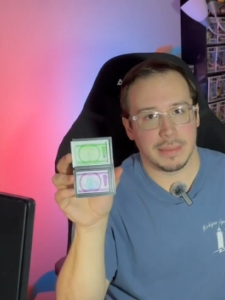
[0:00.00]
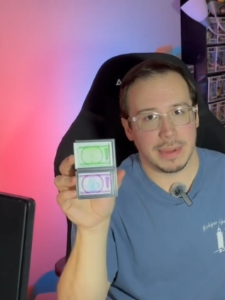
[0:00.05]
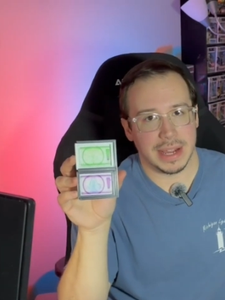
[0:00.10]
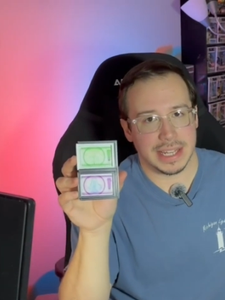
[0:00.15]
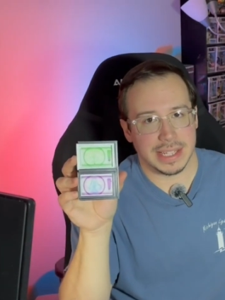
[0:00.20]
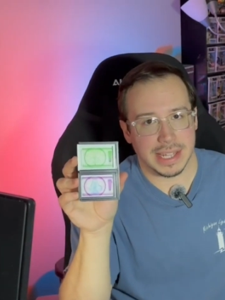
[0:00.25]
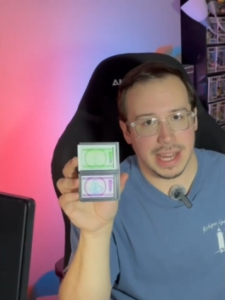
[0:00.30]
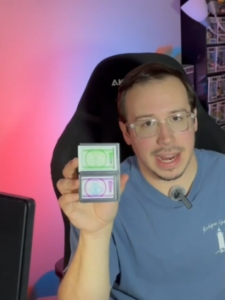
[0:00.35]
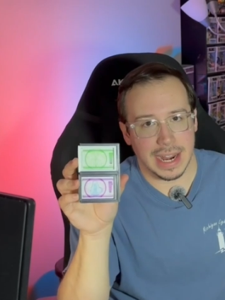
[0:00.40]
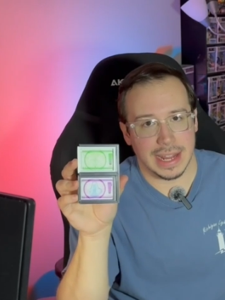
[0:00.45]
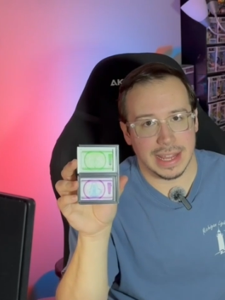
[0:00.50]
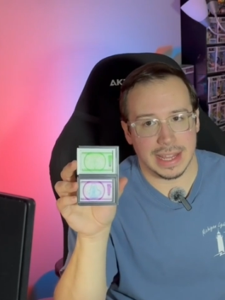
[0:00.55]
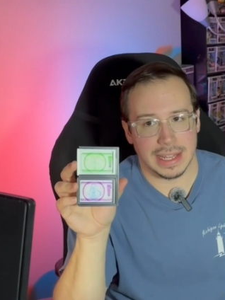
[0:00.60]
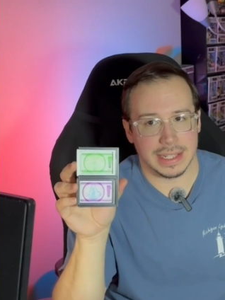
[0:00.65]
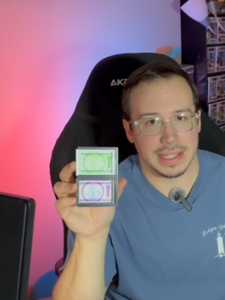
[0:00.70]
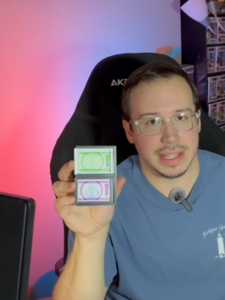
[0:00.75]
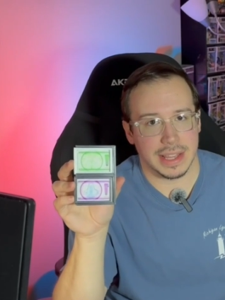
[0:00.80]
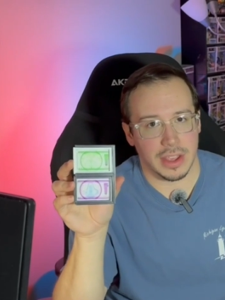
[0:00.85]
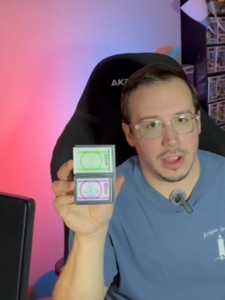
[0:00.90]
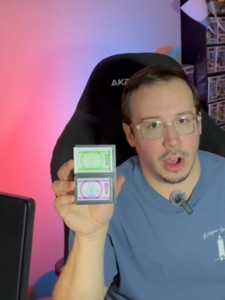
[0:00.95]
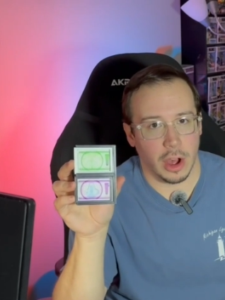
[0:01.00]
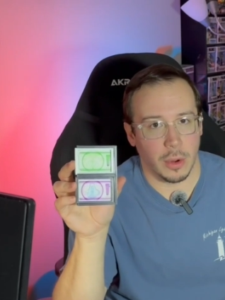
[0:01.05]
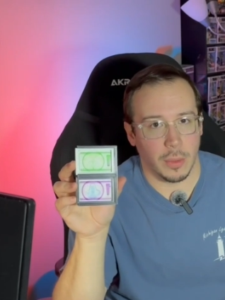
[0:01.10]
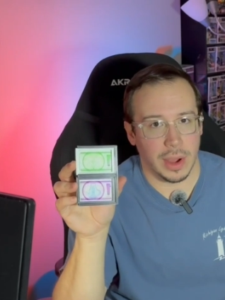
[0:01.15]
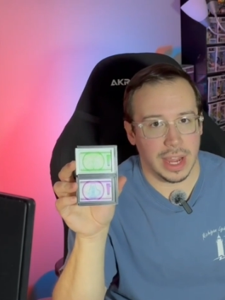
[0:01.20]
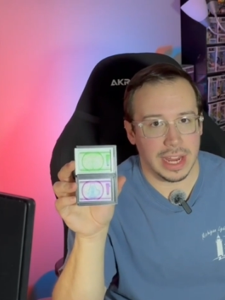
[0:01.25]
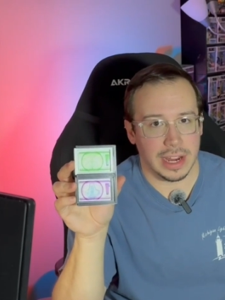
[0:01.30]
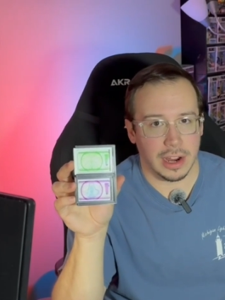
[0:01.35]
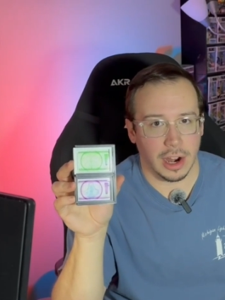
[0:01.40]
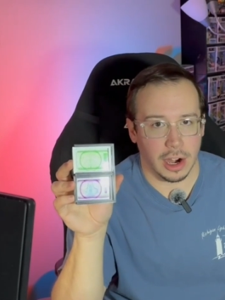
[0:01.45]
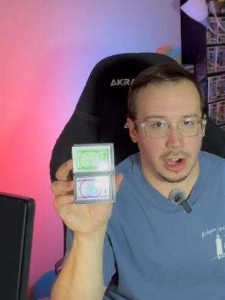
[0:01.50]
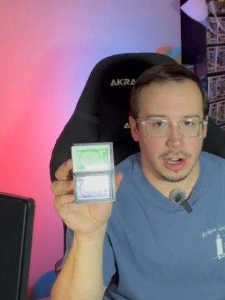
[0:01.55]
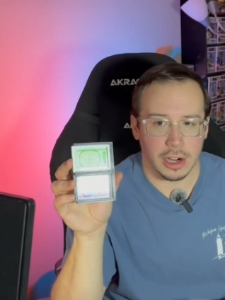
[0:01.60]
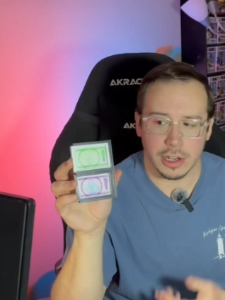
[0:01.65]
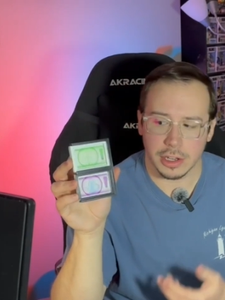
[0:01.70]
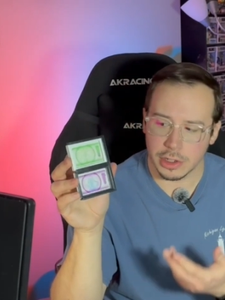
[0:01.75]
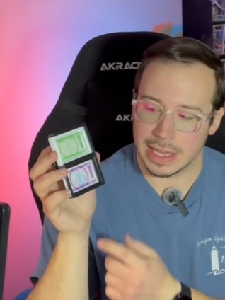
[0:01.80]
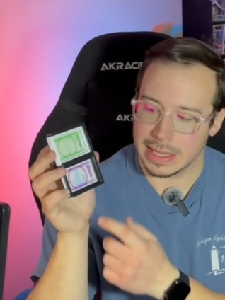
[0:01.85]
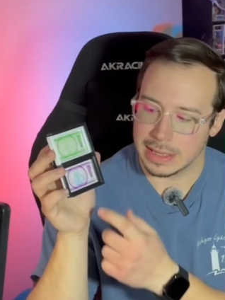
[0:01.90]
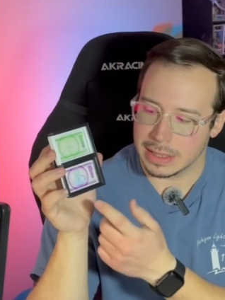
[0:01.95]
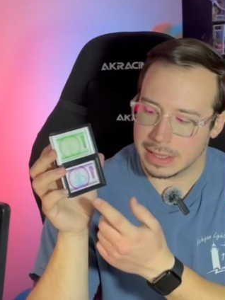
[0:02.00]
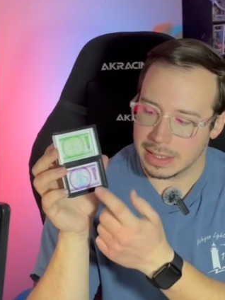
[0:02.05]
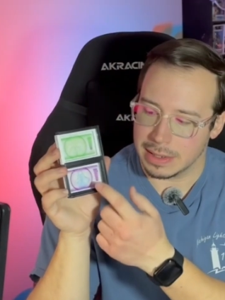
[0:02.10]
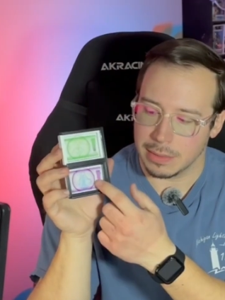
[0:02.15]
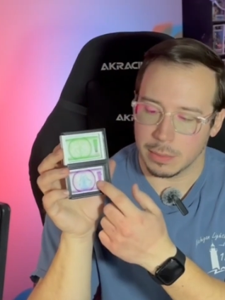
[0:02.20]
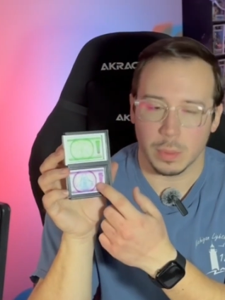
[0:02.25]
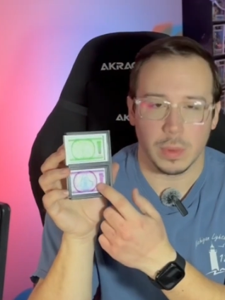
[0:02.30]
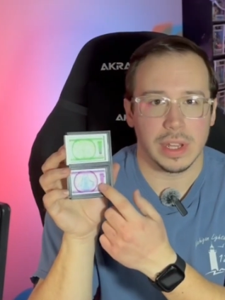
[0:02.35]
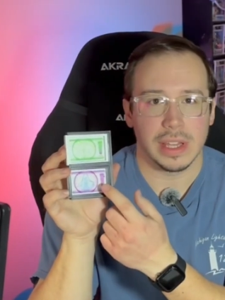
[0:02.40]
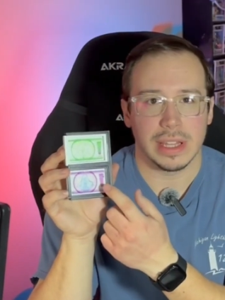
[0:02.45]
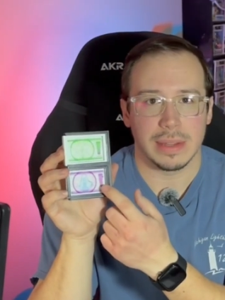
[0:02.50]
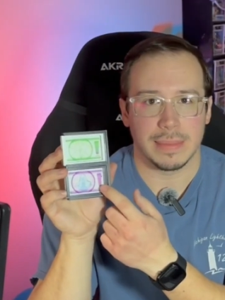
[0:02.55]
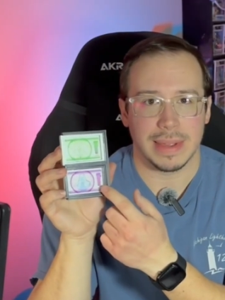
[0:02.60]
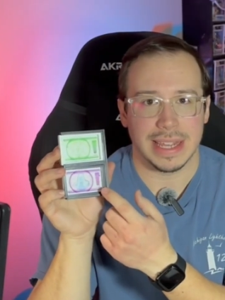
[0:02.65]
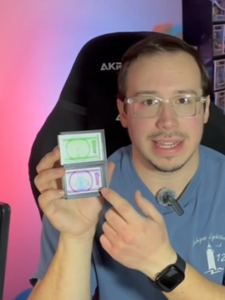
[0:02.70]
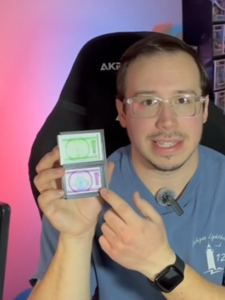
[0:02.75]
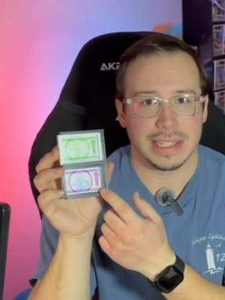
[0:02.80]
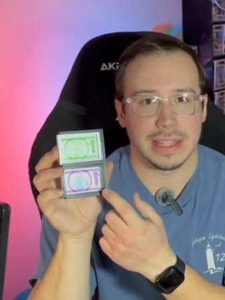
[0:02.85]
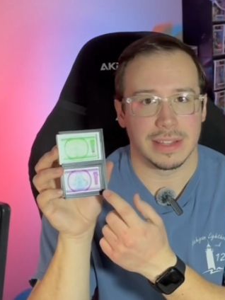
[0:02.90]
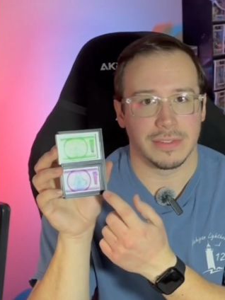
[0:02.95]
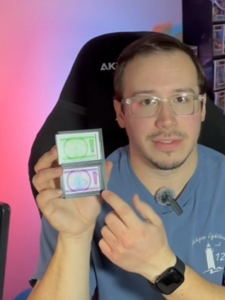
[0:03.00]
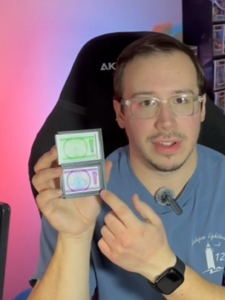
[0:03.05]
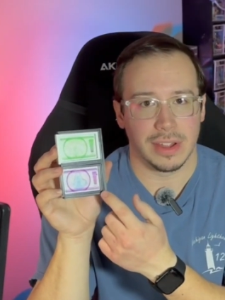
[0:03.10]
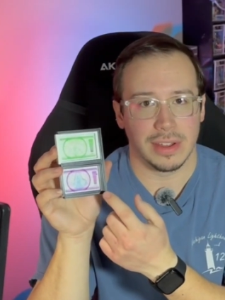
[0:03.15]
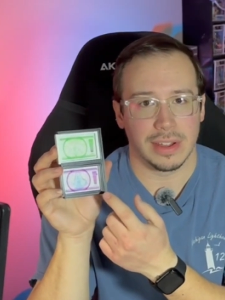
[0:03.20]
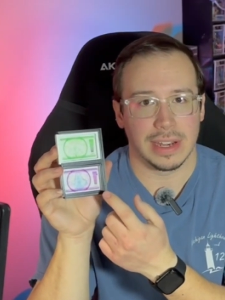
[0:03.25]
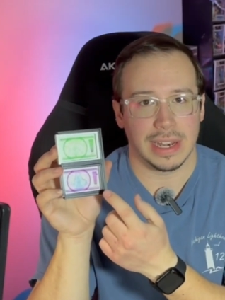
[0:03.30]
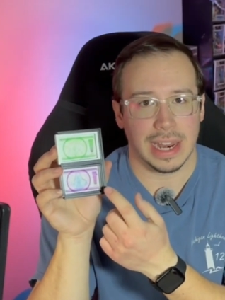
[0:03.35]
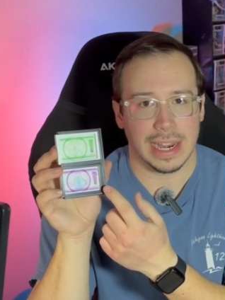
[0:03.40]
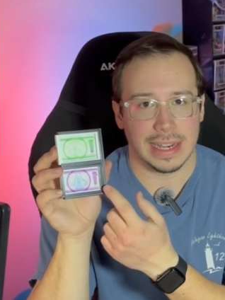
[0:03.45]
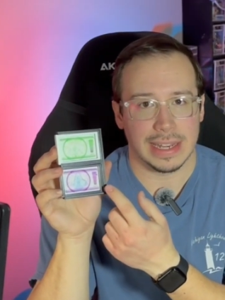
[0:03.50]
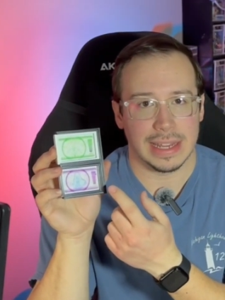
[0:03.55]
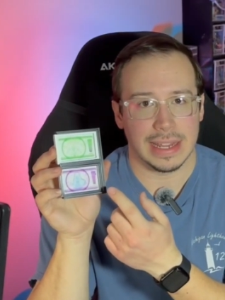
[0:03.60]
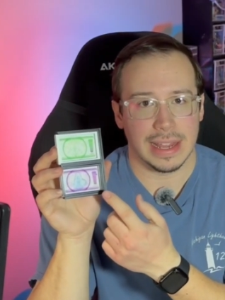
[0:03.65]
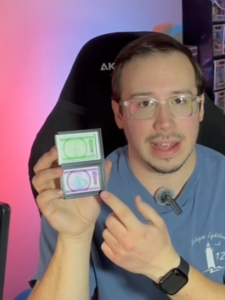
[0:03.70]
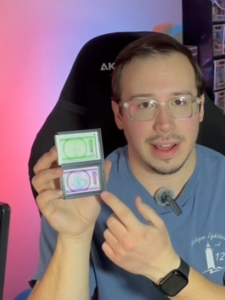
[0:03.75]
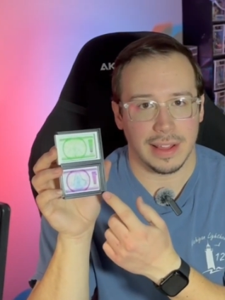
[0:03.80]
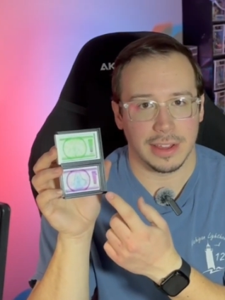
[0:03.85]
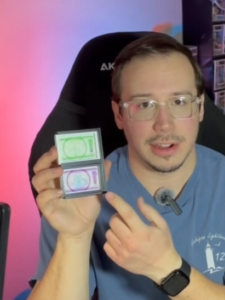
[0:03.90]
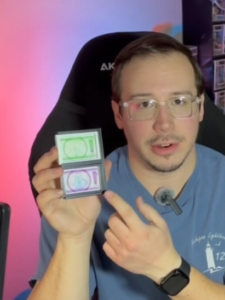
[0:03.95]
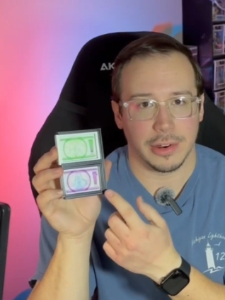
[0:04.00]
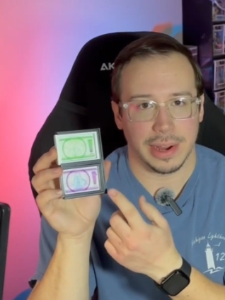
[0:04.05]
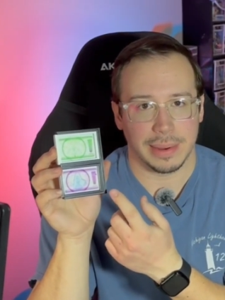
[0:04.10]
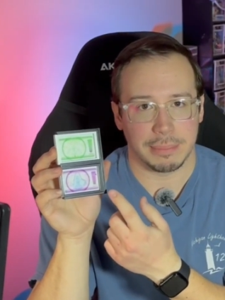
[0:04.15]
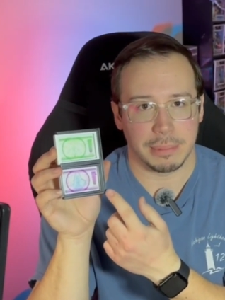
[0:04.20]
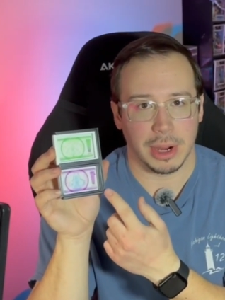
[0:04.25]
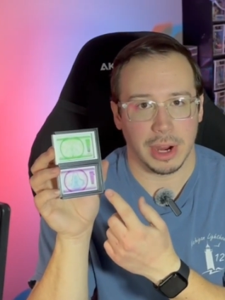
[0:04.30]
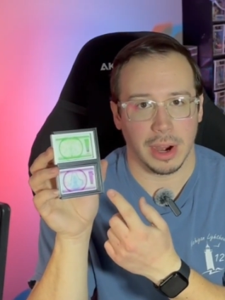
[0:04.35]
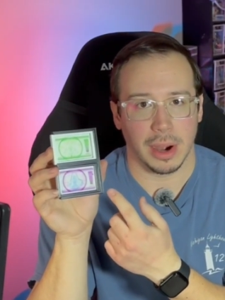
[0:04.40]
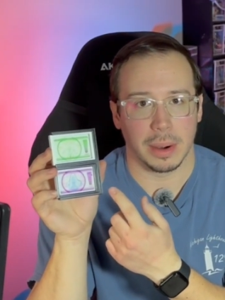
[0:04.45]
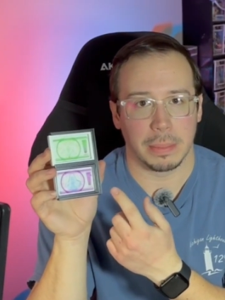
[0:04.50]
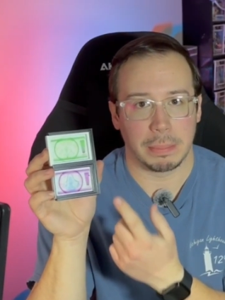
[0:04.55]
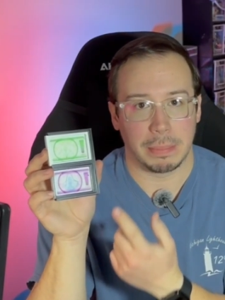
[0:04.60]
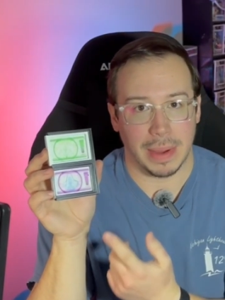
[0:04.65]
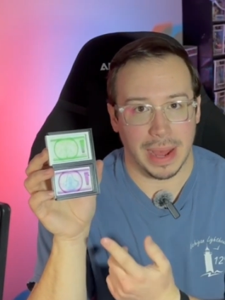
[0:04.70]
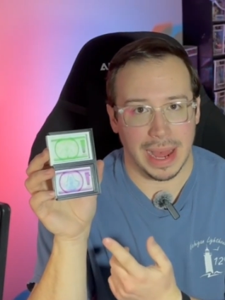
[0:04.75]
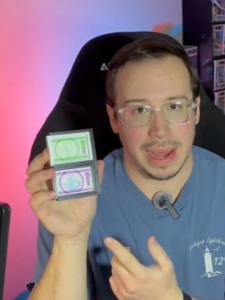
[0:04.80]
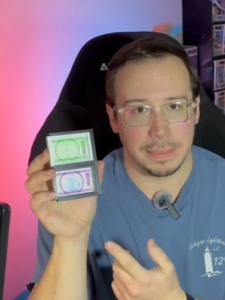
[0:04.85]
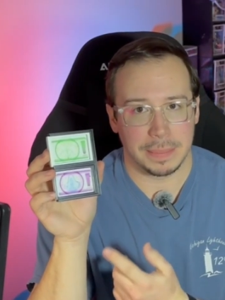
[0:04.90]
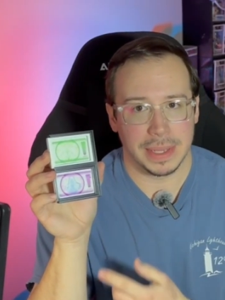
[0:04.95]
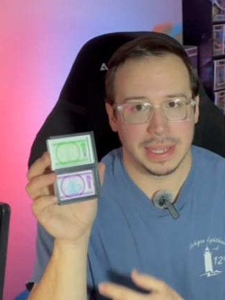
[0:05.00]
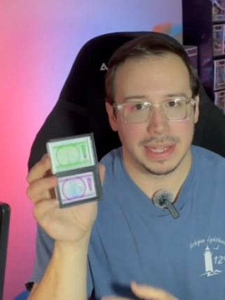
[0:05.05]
by side against the all-white card, it really makes the villain ID hologram card pop.